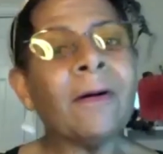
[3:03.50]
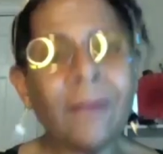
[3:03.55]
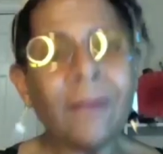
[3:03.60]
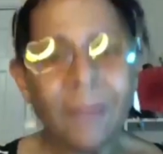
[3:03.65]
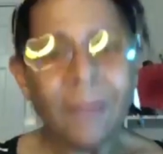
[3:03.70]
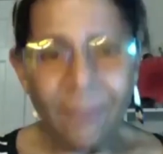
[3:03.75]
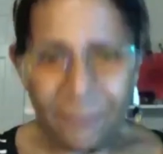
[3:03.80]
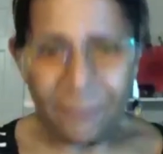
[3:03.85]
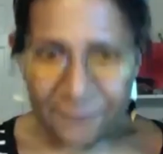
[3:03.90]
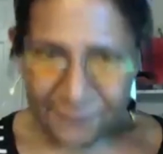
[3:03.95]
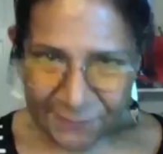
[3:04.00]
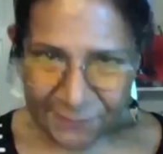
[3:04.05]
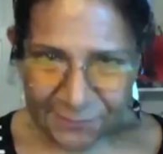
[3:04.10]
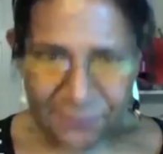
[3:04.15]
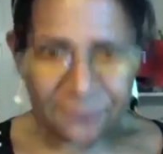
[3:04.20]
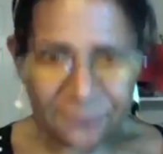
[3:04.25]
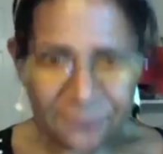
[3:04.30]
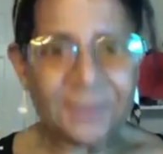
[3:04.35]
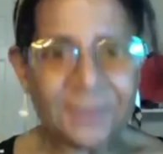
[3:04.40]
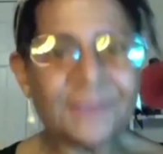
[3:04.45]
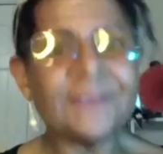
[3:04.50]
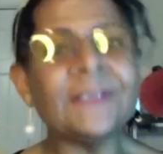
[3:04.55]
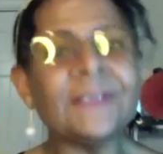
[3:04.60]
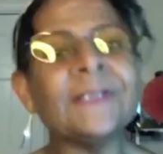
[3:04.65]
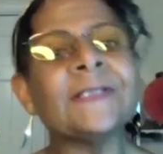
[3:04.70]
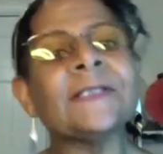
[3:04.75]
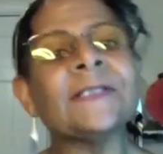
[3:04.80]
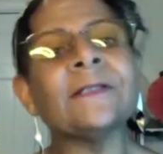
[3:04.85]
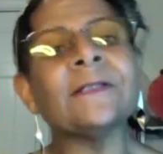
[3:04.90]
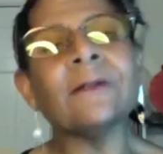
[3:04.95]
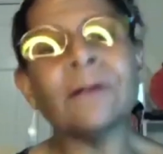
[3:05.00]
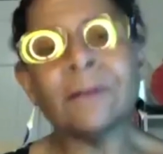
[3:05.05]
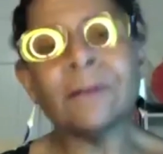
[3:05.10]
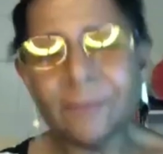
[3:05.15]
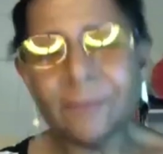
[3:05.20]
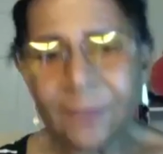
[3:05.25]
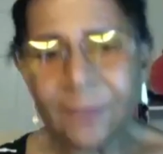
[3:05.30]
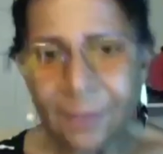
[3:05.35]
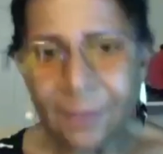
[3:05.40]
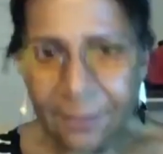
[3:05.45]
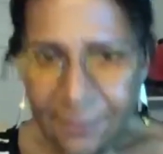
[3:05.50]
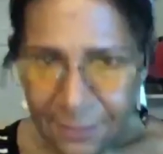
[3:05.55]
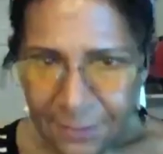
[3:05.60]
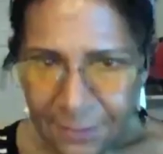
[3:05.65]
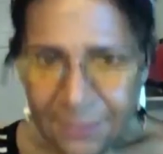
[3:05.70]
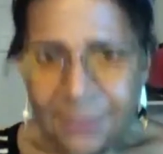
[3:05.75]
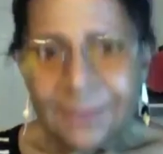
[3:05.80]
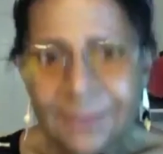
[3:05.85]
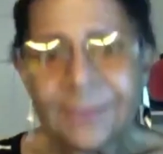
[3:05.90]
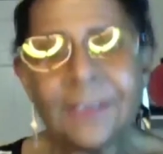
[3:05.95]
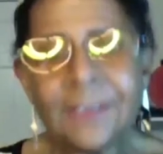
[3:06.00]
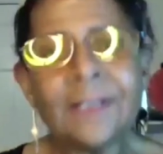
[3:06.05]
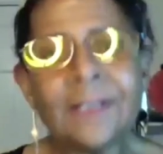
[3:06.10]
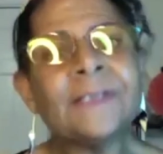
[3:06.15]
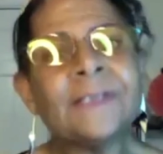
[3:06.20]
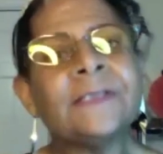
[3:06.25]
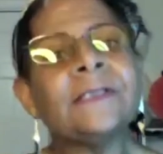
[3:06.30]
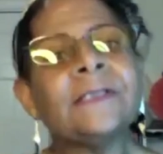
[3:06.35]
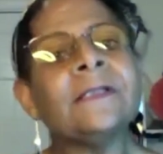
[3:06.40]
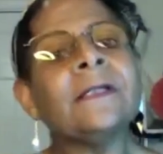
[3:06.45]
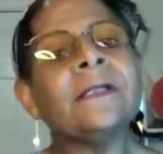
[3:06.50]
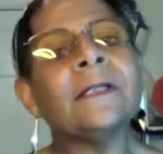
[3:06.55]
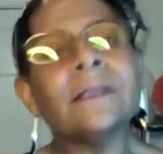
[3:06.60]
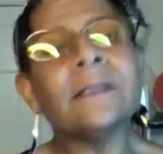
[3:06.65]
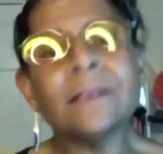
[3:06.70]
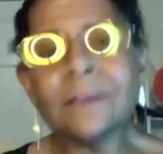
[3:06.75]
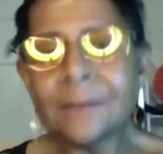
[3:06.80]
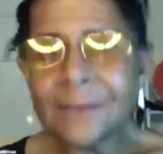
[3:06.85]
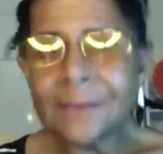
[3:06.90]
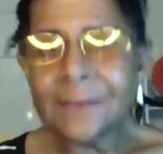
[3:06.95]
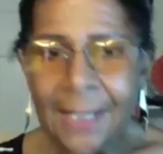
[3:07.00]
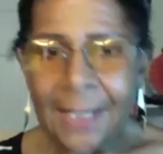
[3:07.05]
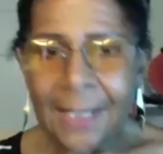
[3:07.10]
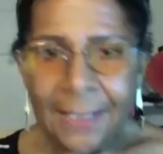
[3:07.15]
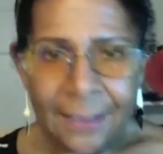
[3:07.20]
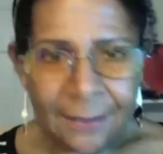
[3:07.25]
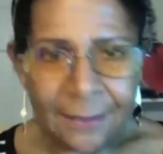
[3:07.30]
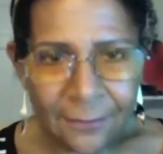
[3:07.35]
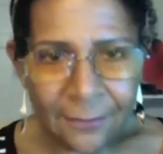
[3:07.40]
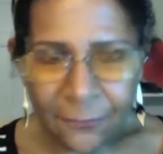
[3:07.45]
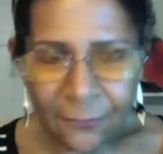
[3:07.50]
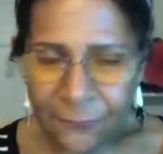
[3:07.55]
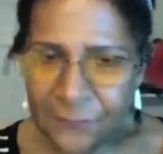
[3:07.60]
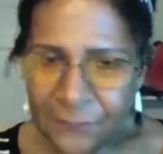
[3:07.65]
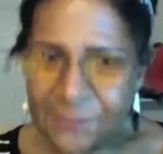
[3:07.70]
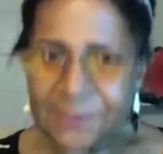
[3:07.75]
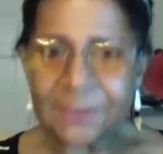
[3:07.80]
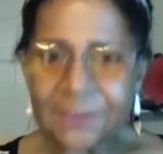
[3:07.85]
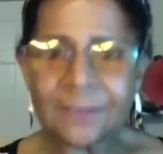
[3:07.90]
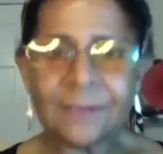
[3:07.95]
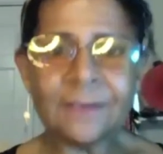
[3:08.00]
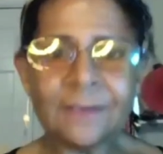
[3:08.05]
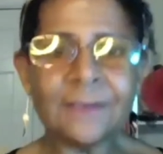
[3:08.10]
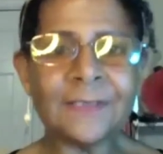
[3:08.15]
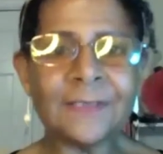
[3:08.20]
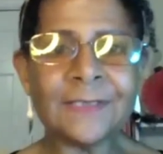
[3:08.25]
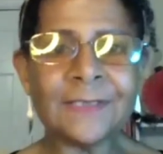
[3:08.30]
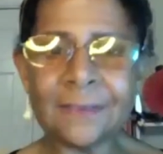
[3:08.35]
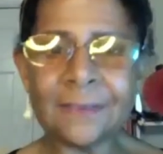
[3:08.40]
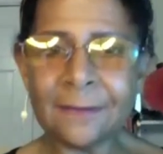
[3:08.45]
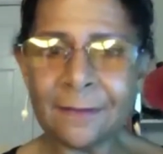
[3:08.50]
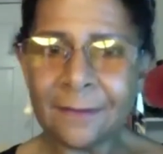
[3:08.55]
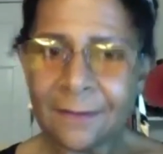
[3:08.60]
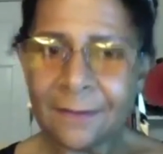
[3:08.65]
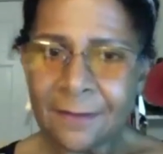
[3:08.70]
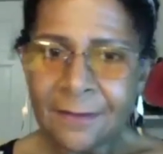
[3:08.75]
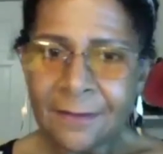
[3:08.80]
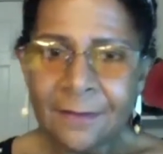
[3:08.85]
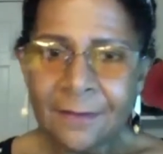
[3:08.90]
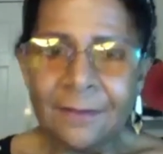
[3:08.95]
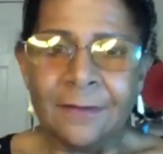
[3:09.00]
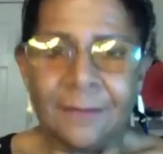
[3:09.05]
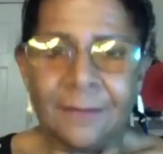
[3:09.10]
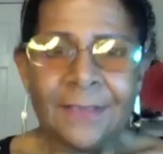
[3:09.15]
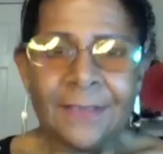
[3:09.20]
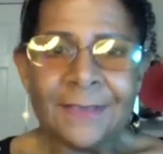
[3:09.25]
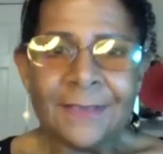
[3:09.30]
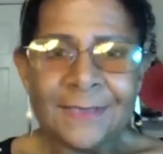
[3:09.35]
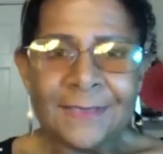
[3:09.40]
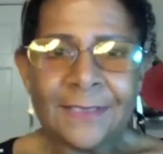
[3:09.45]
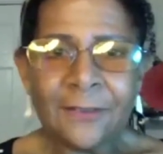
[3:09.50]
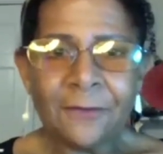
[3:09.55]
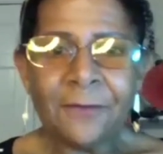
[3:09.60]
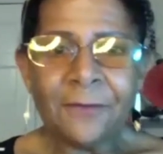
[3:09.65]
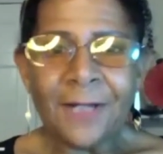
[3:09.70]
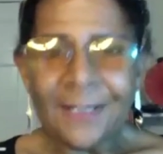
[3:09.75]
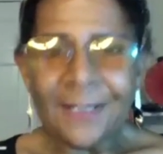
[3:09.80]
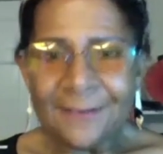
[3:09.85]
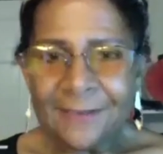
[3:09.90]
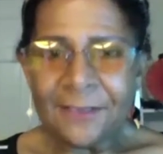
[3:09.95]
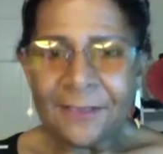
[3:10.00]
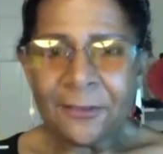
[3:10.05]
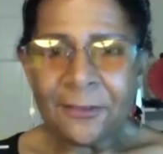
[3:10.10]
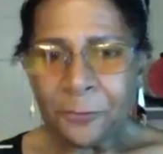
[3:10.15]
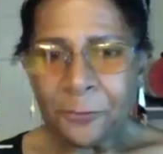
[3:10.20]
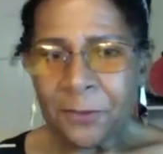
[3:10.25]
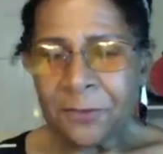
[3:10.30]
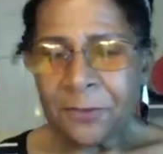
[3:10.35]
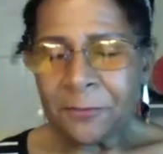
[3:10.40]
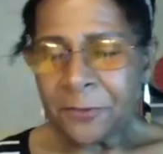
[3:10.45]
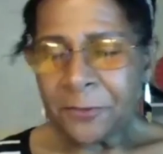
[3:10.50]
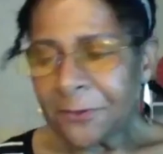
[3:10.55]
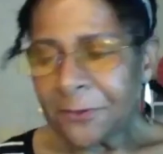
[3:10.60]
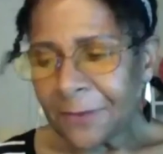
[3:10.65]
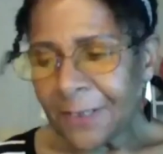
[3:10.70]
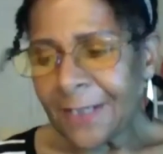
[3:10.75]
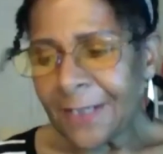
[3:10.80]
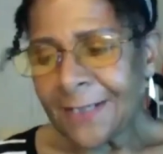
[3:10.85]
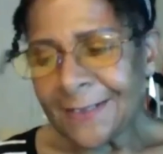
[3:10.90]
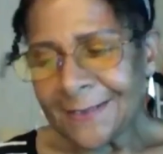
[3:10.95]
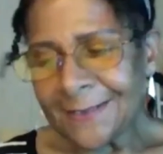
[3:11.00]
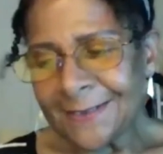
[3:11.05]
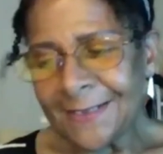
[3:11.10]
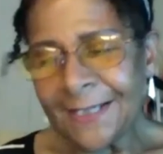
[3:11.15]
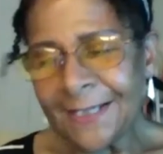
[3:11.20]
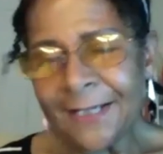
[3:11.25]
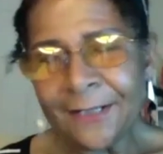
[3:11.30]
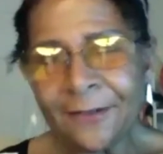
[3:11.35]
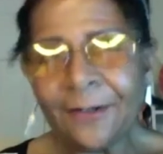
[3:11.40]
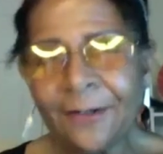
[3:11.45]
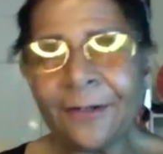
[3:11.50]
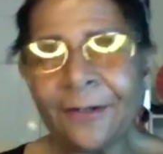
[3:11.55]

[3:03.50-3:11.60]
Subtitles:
all the seriousness and all of the testing and the diagnoses. And so I think we realized that